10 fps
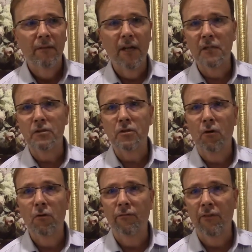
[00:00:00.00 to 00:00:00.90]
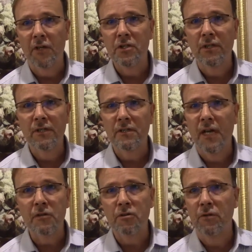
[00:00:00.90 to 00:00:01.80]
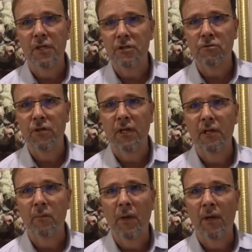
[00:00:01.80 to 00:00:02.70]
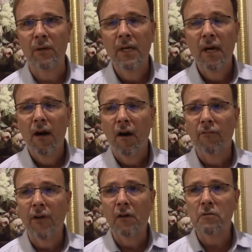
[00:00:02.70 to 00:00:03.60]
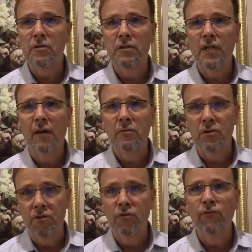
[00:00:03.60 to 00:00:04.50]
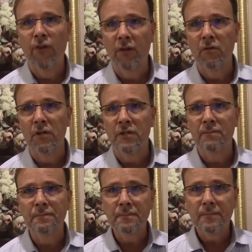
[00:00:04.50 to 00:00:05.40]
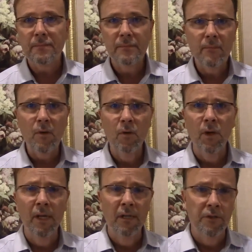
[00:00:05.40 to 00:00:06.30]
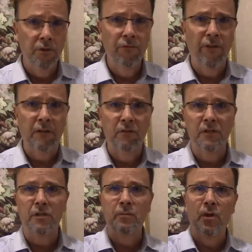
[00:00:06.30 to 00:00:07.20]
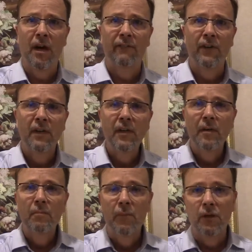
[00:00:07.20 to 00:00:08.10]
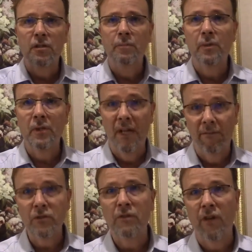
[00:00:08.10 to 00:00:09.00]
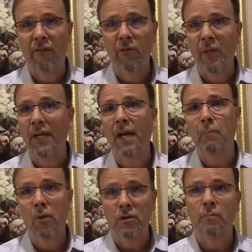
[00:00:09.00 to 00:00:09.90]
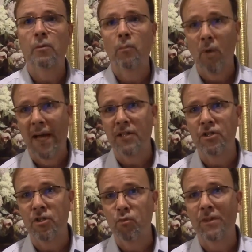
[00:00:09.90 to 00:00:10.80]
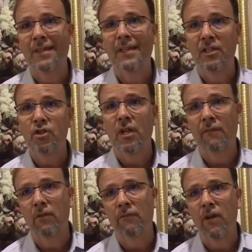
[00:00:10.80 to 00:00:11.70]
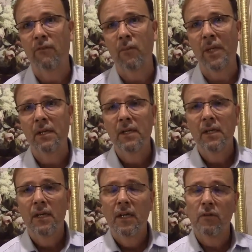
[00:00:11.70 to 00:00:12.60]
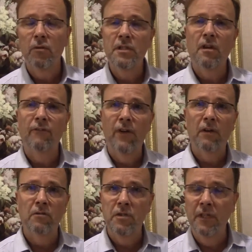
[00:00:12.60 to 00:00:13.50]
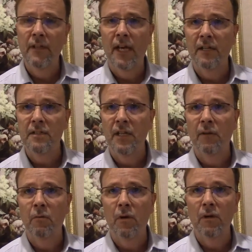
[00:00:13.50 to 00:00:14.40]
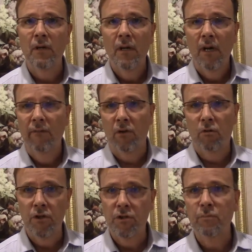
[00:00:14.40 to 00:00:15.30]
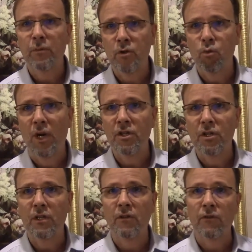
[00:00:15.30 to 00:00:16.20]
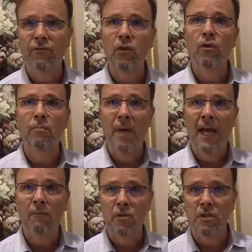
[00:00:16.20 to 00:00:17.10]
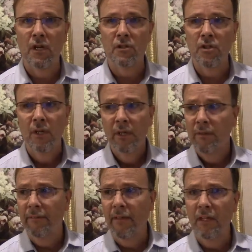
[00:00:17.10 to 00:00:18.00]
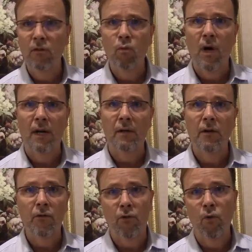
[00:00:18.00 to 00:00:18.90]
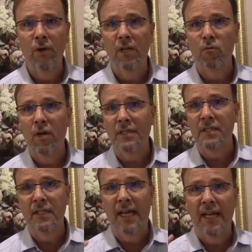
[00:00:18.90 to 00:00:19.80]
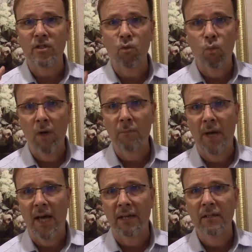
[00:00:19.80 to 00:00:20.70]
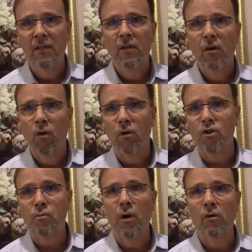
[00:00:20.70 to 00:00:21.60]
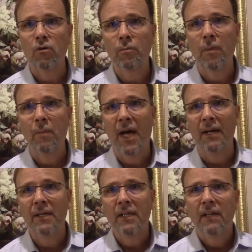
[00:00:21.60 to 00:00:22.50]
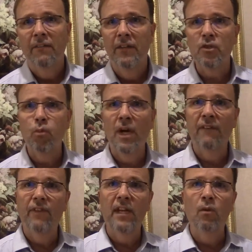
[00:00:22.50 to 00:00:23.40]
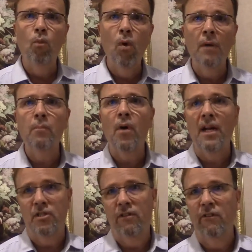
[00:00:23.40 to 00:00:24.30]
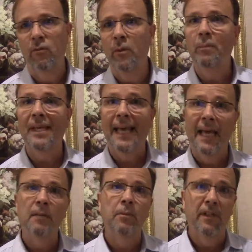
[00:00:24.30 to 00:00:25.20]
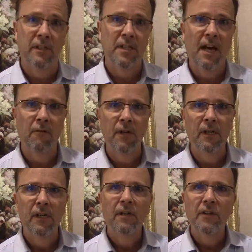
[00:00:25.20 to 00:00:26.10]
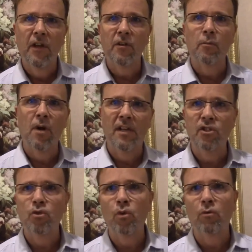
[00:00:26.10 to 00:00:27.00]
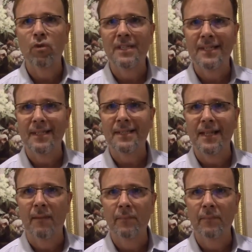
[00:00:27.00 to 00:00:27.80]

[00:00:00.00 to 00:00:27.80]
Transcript: That is a total fiction. It's not true to history in any way. Our founders established a true federalism. In a true federalism, you have multiple levels of government and multiple branches within each level of government. And the reason our founders did that is they were of a Christian persuasion, and their view of man was such that they didn't want authority to rest in the hands of one man or a small group of men. This way, if any one branch of government began to play the tyrant, the other branches would resist them.